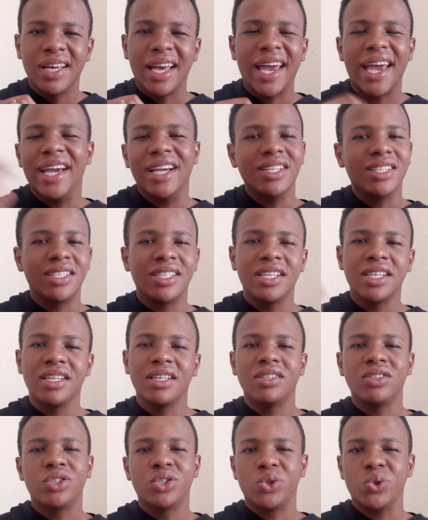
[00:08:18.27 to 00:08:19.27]

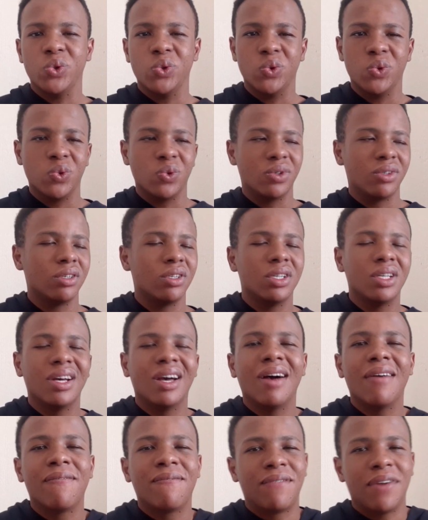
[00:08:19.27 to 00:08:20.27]
18 to
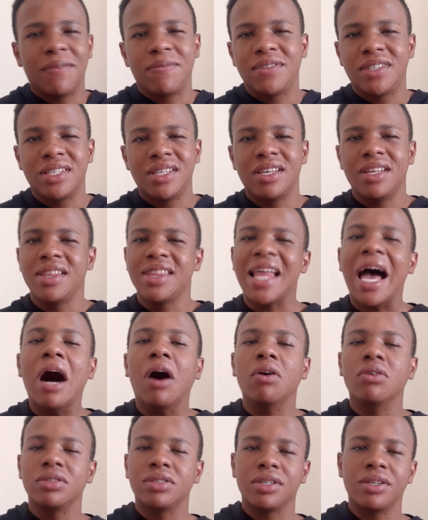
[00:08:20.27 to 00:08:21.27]

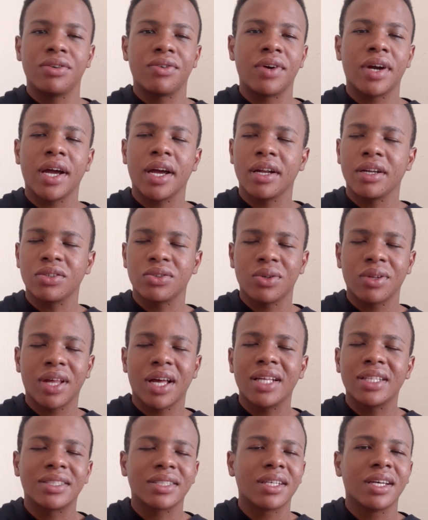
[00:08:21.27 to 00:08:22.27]
50,000 rand. So
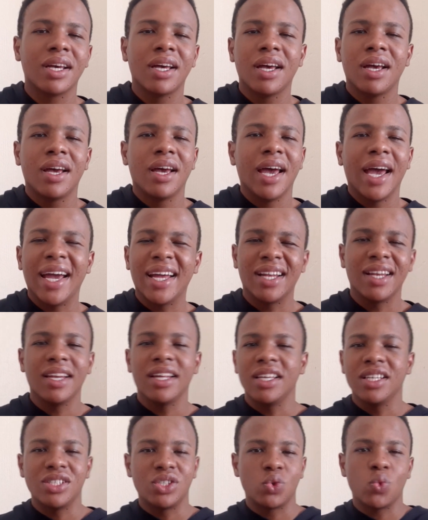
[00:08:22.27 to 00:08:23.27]
that's at
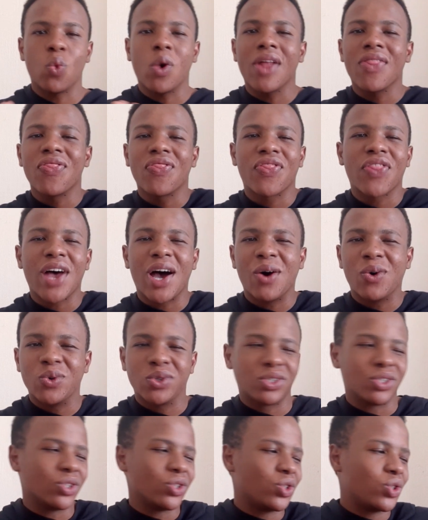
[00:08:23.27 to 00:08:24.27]
least
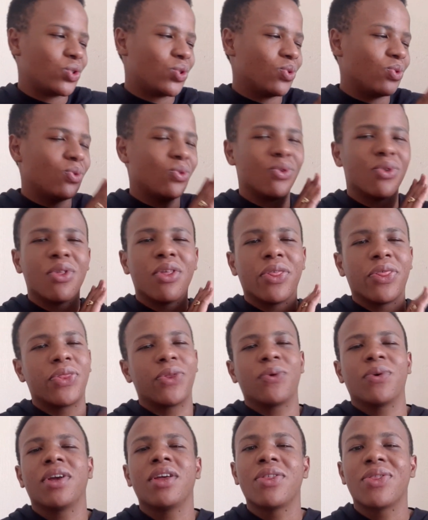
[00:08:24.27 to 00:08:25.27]
1,000 to
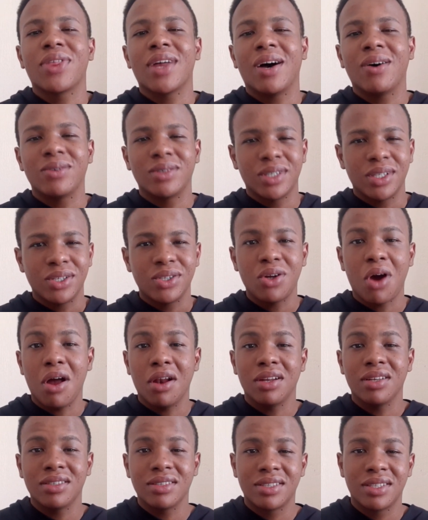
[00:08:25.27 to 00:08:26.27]

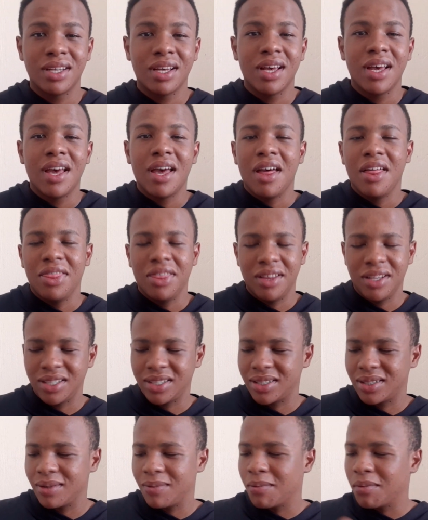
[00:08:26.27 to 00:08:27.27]
$3,000
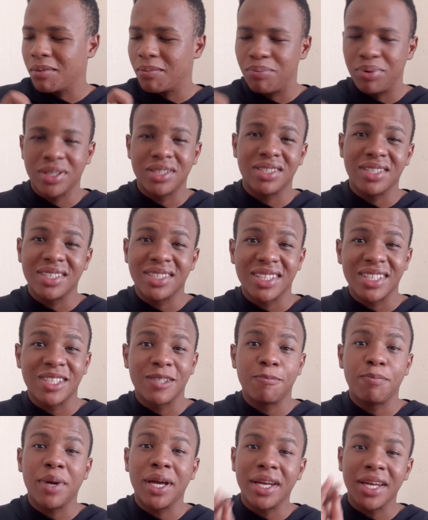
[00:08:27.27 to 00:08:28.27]
this business is
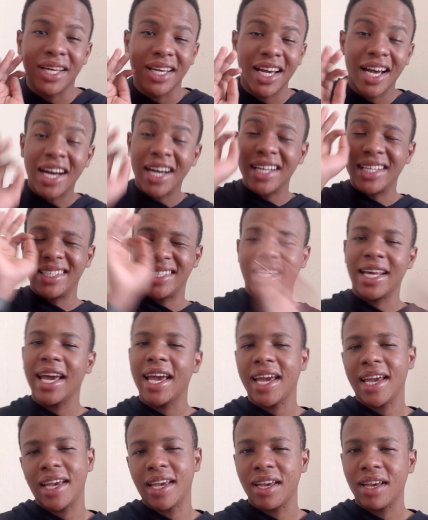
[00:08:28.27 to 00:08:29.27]
spending a
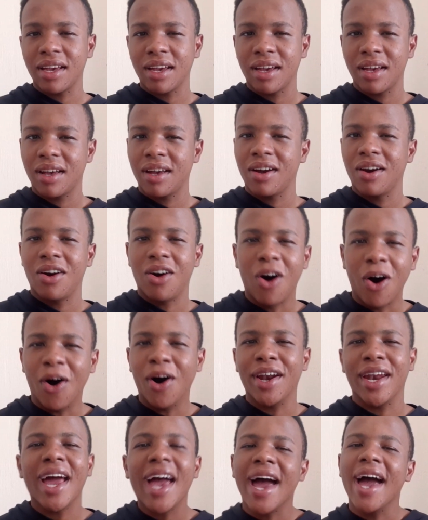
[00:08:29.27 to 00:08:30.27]
day
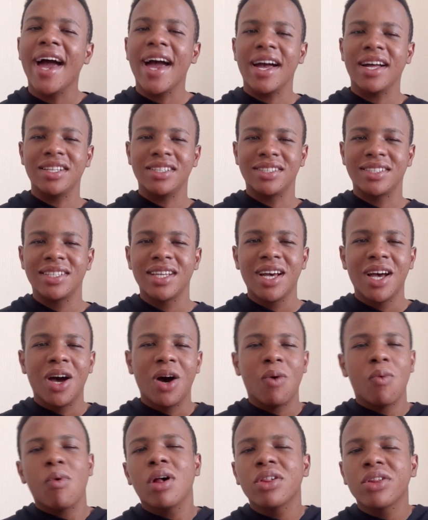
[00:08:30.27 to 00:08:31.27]
on ads,
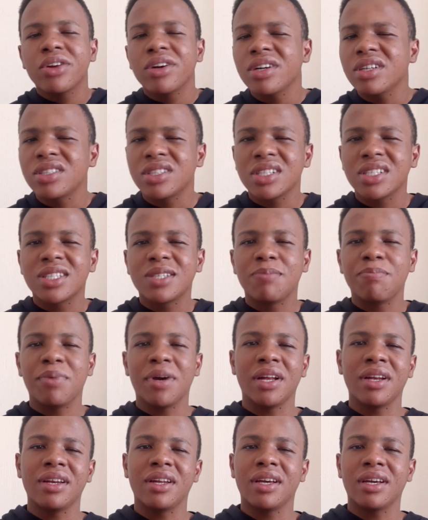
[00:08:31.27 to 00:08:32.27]
while you're just
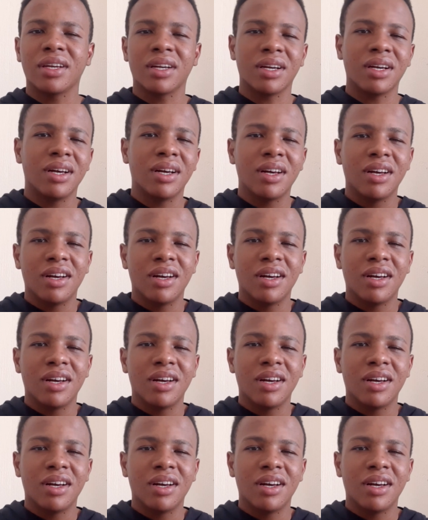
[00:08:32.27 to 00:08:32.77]
spending